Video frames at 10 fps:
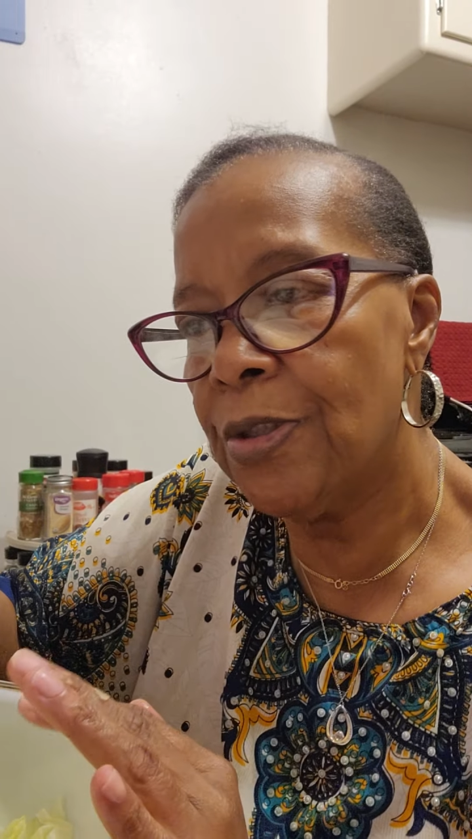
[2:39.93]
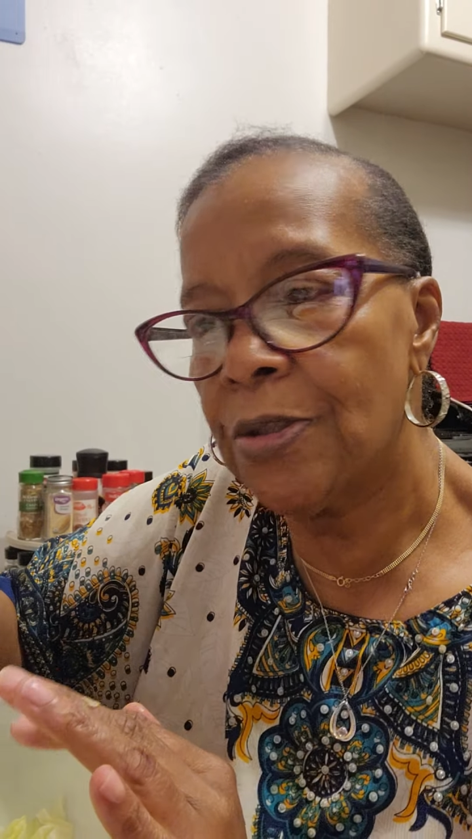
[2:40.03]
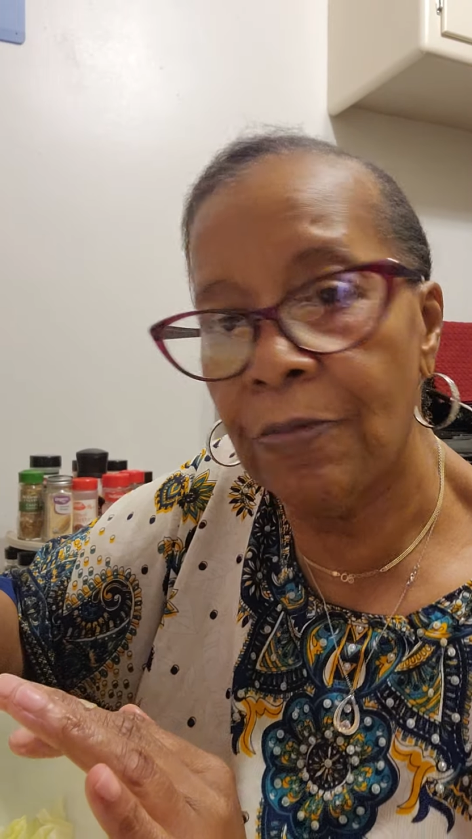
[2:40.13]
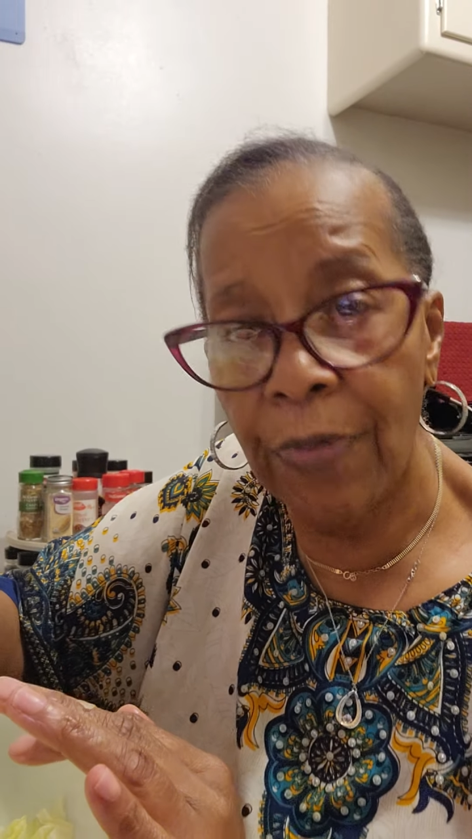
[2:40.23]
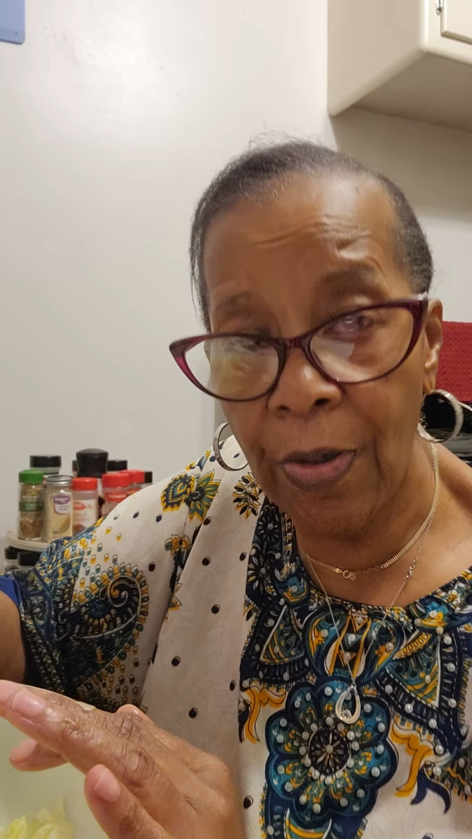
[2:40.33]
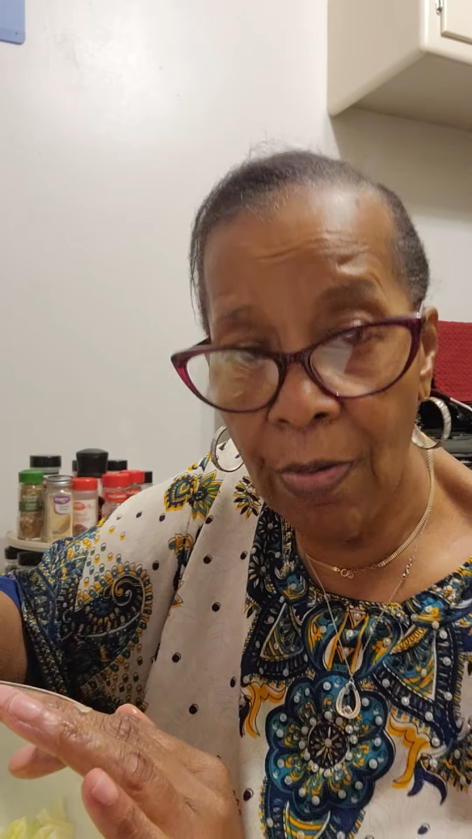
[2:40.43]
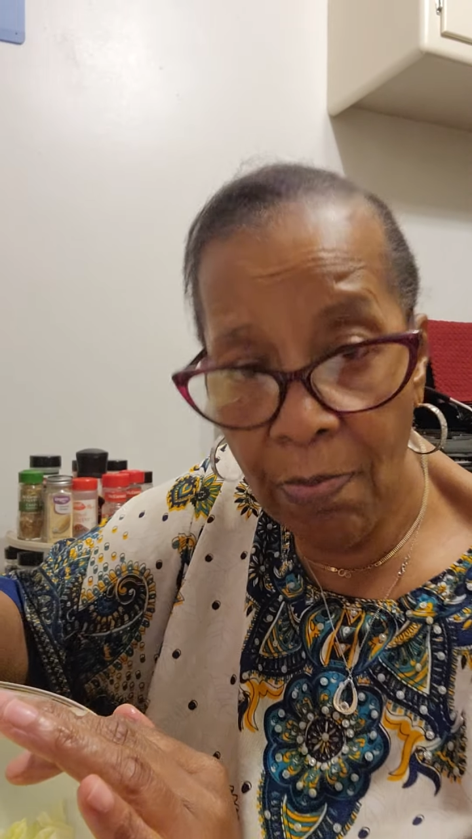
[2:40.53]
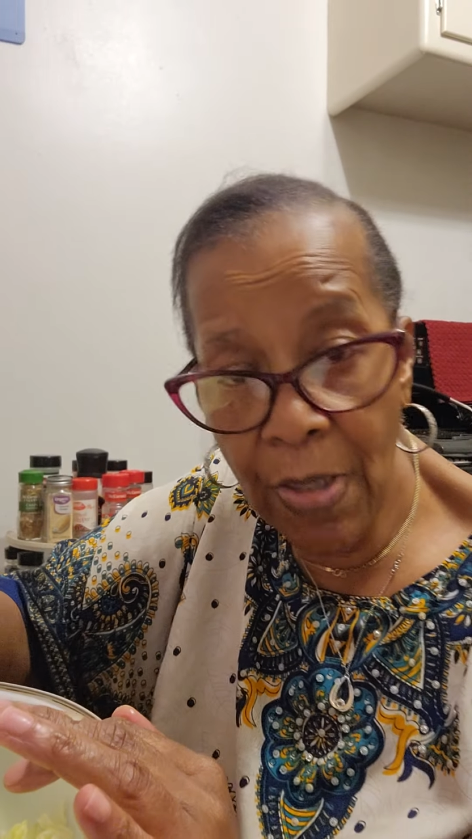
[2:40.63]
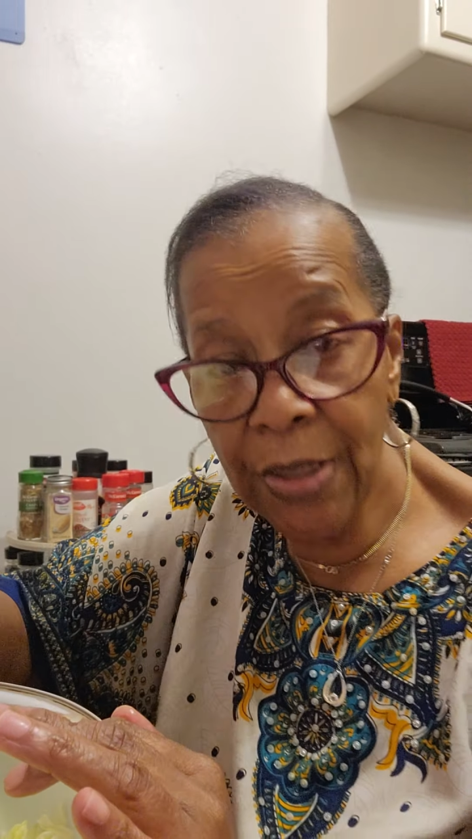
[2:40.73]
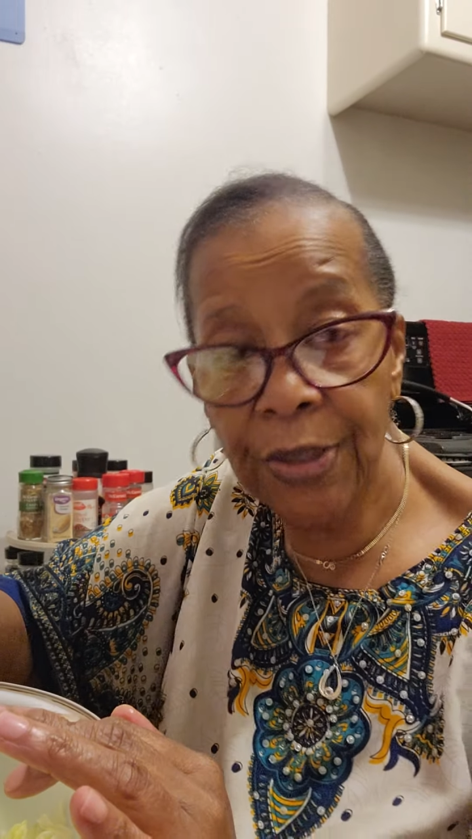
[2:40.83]
is a very
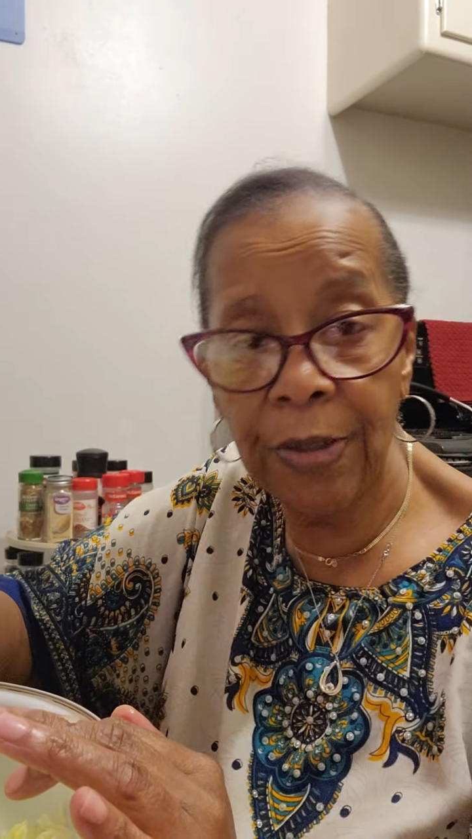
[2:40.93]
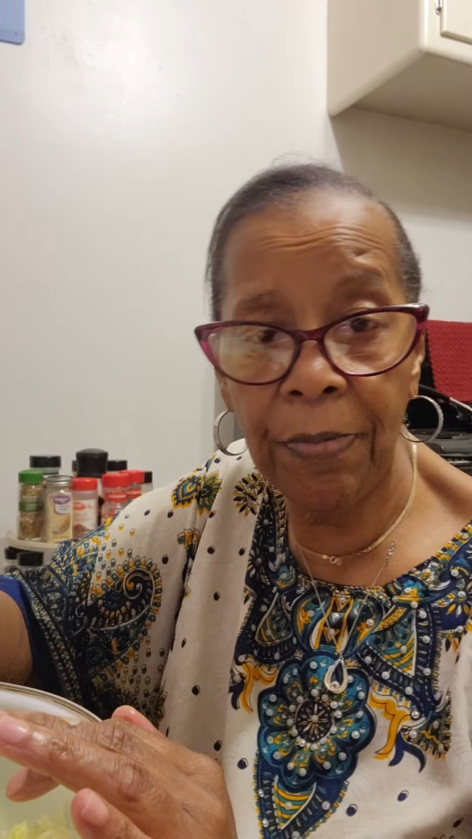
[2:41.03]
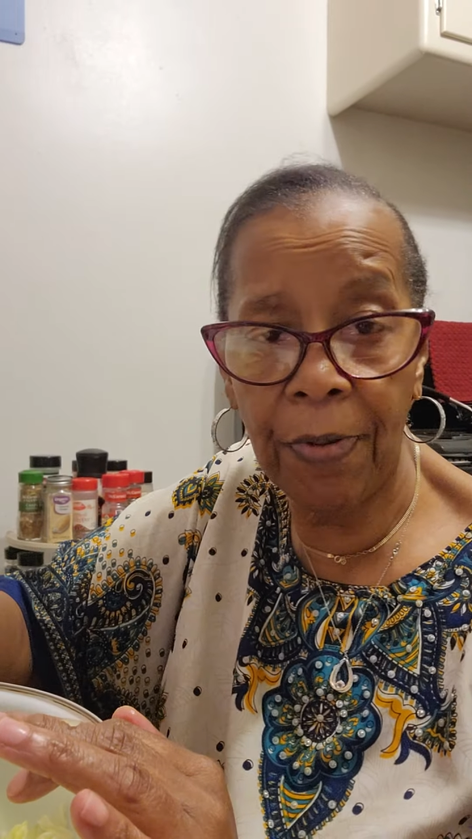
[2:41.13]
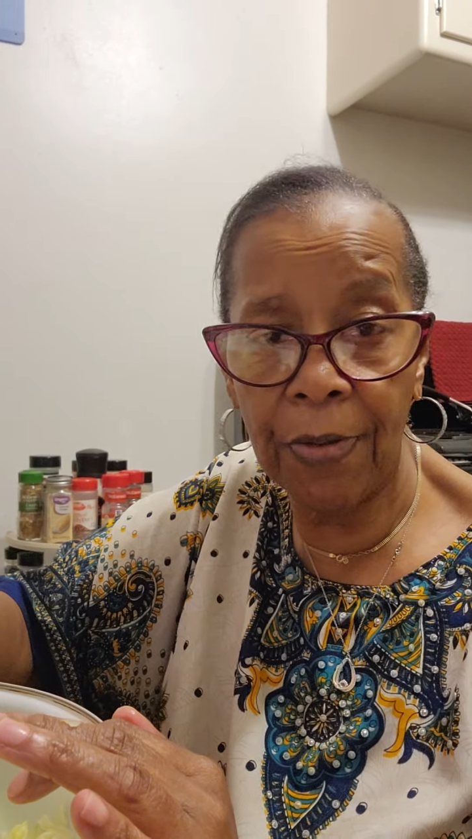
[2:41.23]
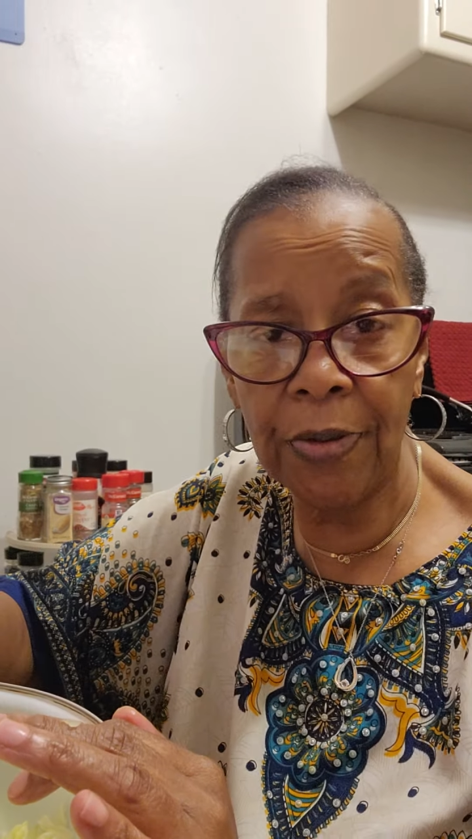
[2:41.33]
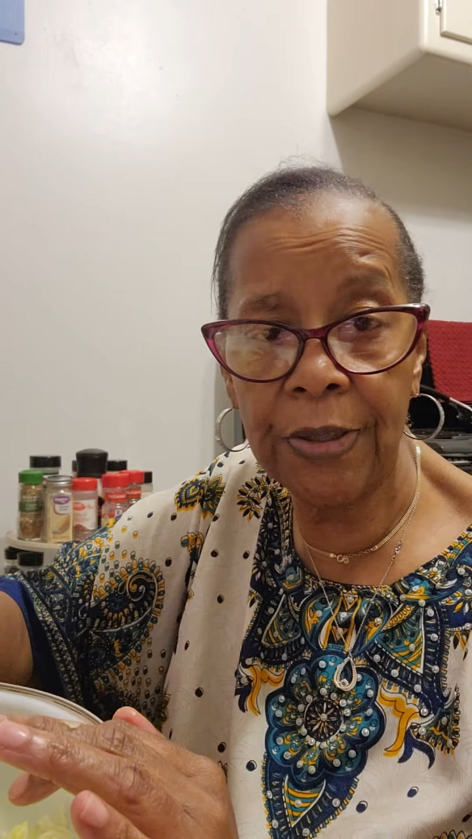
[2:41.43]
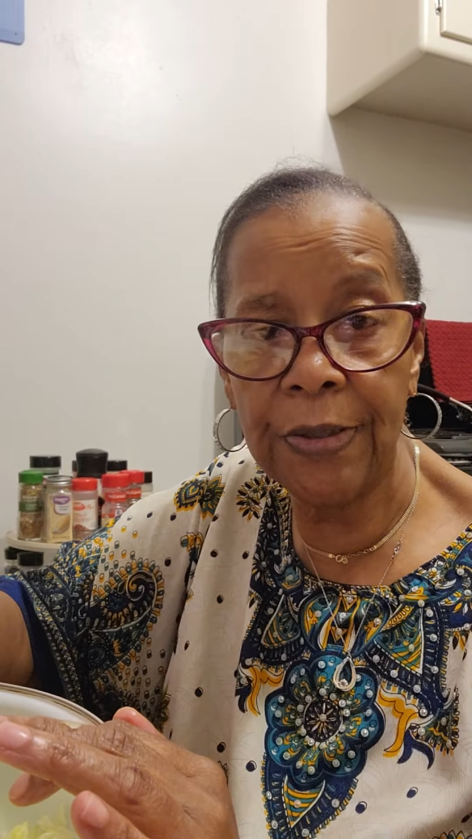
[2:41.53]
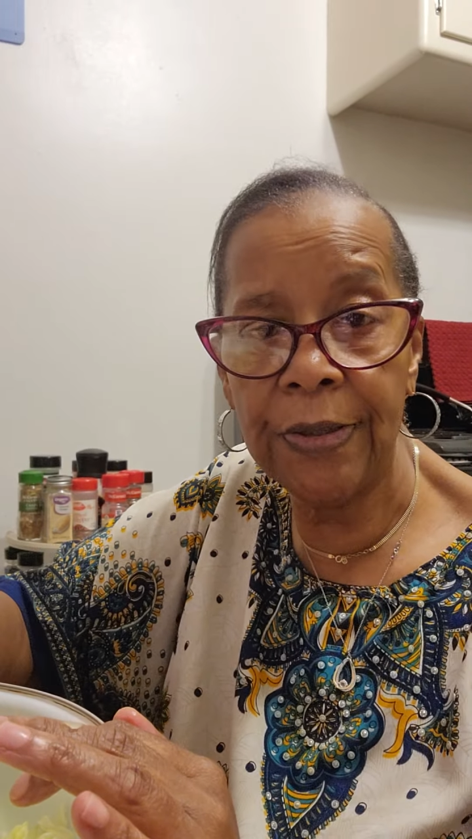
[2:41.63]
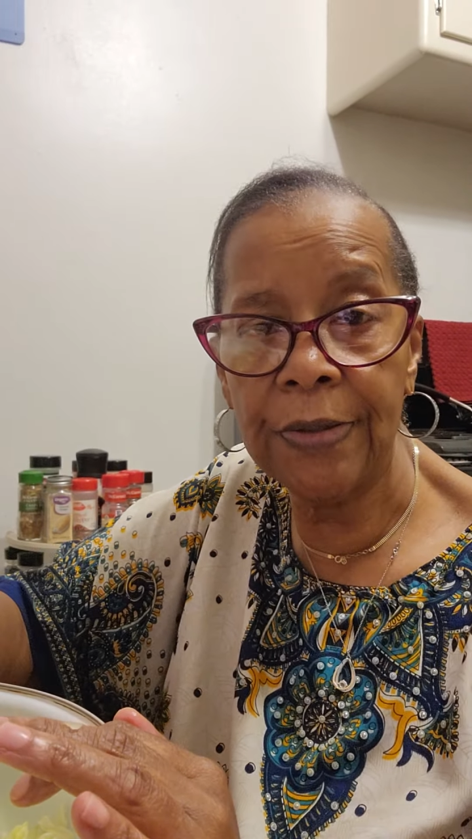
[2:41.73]
messy person.